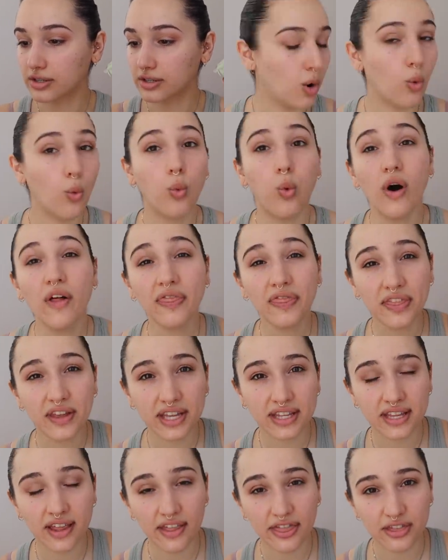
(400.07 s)
One
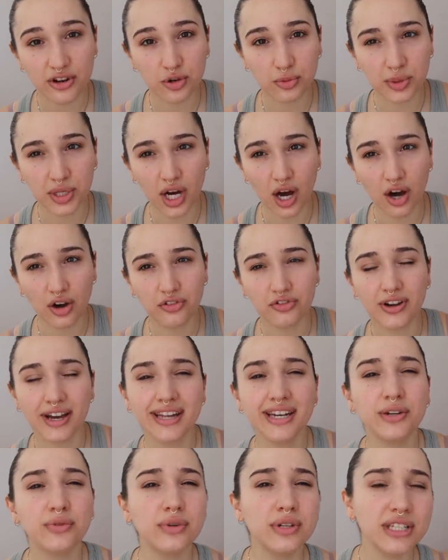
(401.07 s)
thing that threw me off,
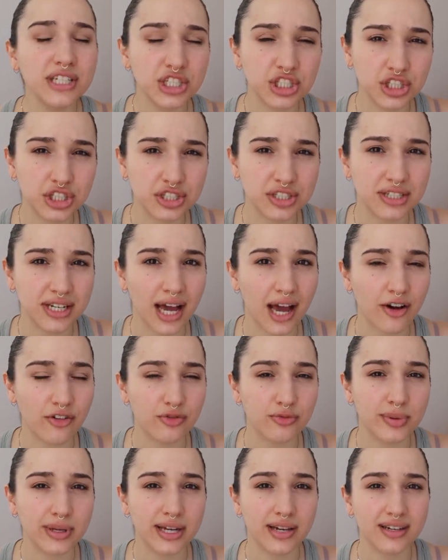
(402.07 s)
and it really shouldn't
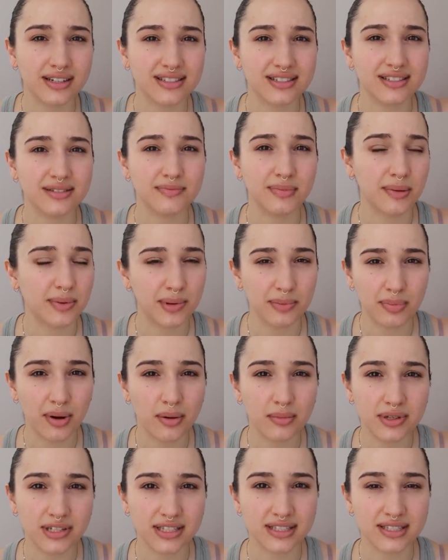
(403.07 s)
have because, I mean,
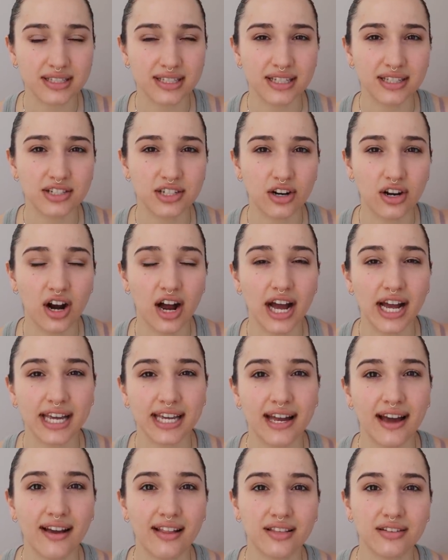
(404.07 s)
pumpkin seeds are high
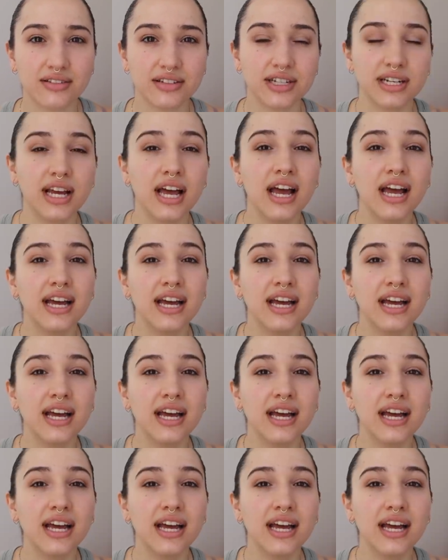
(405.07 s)
calorie,